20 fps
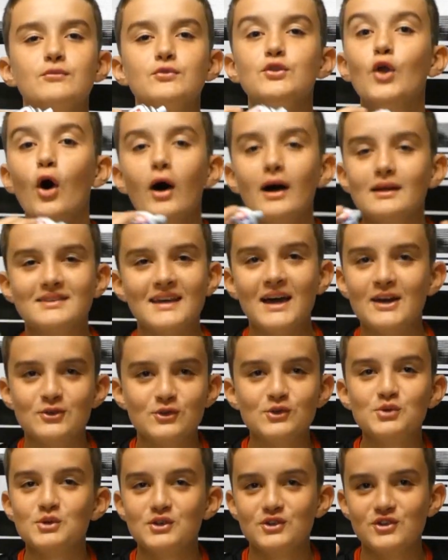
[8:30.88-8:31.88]
not
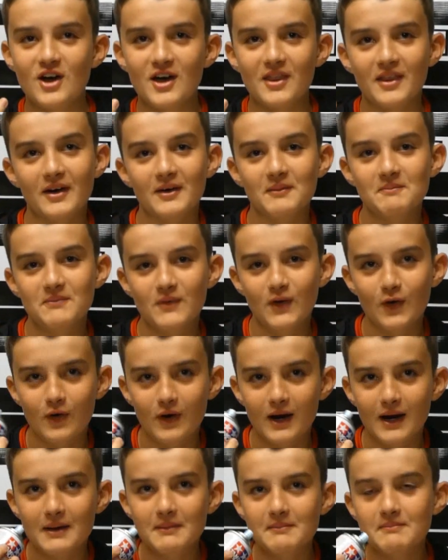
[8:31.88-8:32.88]
attached to each other,
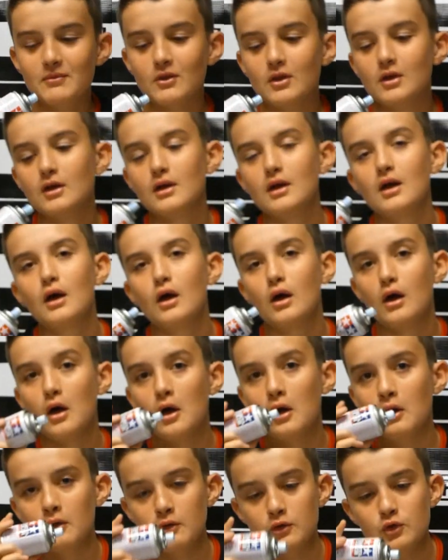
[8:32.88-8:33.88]
alright?
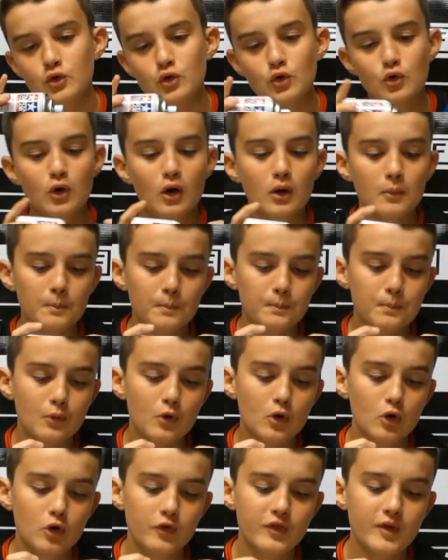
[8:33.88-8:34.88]
You
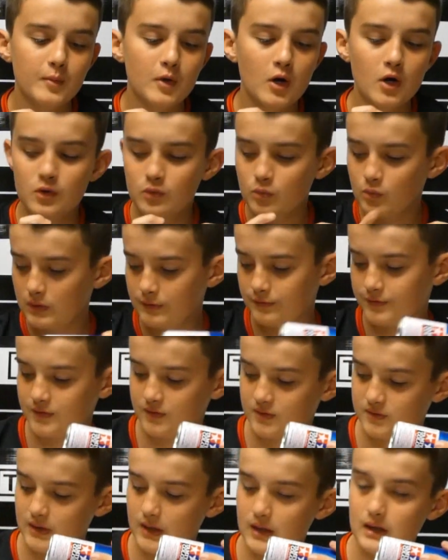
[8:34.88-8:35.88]
glue them on
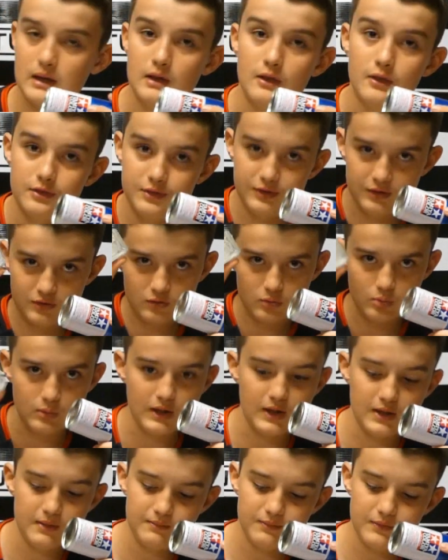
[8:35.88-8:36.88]
with, say, this
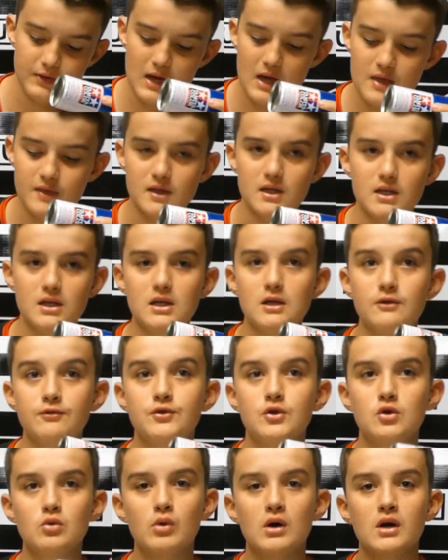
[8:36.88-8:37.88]
one, and then
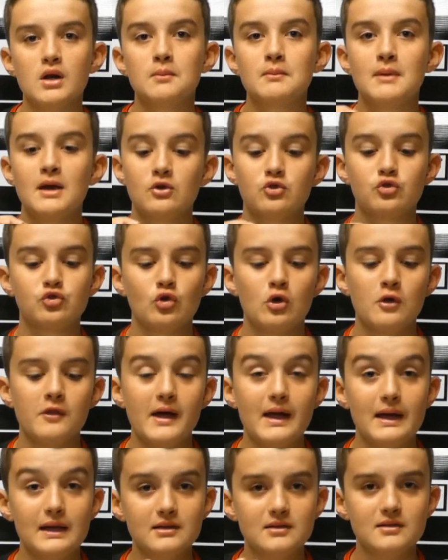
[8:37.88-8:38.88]
if you want to make
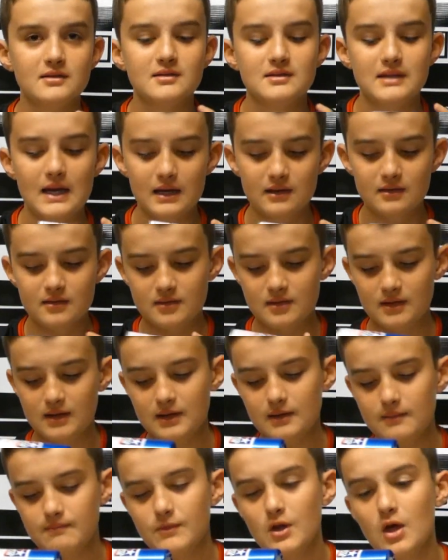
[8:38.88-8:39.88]
sure that it stays
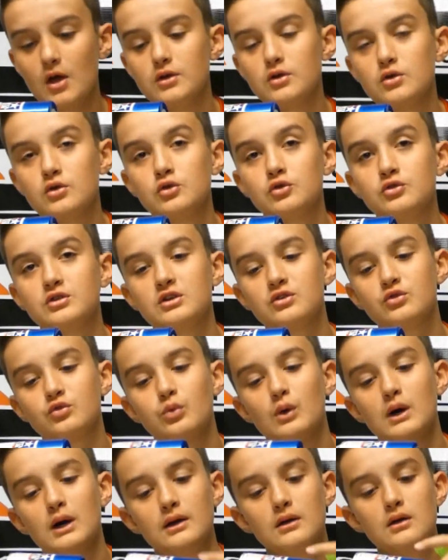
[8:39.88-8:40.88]
there, use
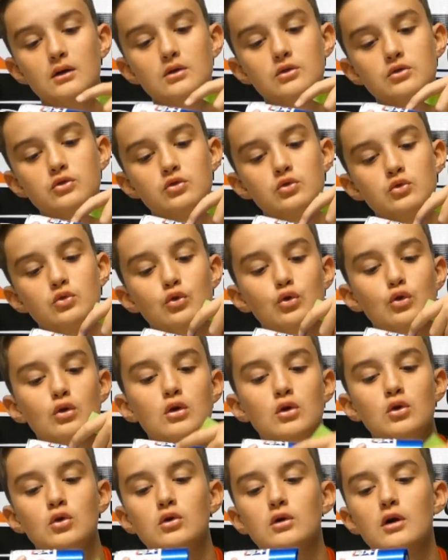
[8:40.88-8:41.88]
this one to
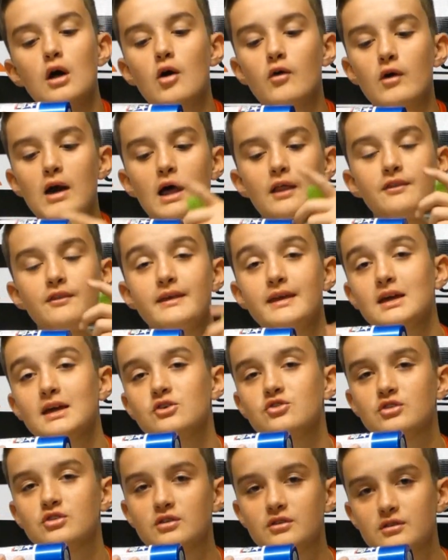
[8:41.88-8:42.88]
glue around
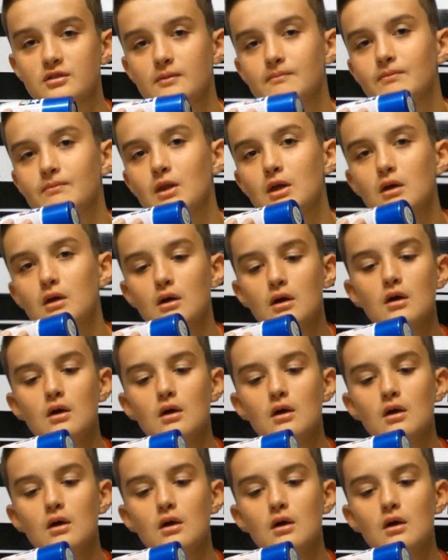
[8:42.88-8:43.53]
the edges.